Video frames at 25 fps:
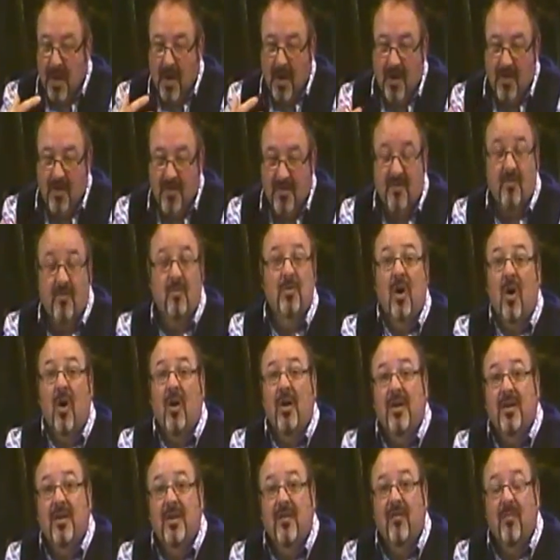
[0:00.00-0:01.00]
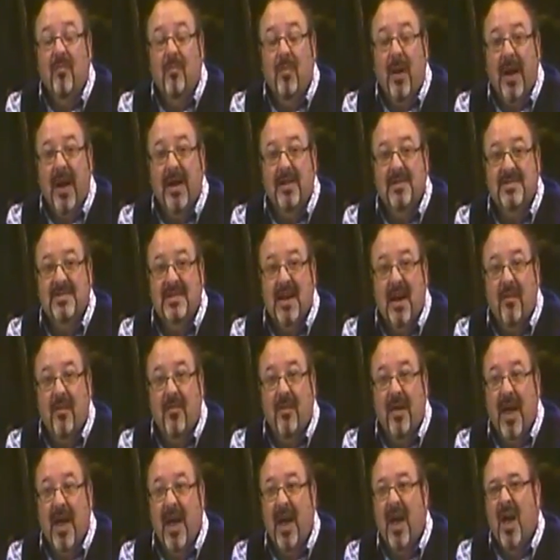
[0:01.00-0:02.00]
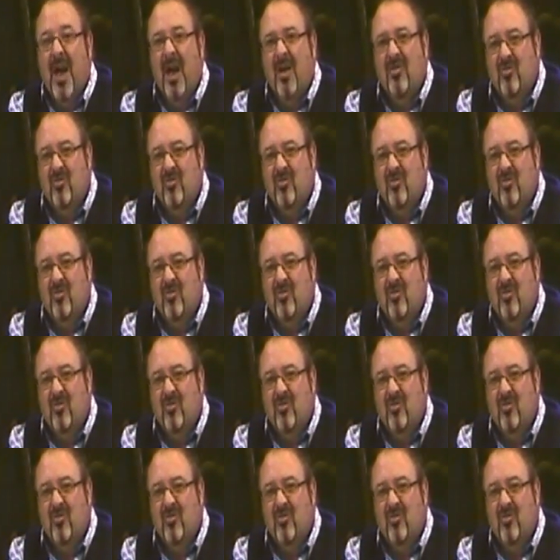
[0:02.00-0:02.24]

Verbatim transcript: Uh, there's all kind of different paints out there.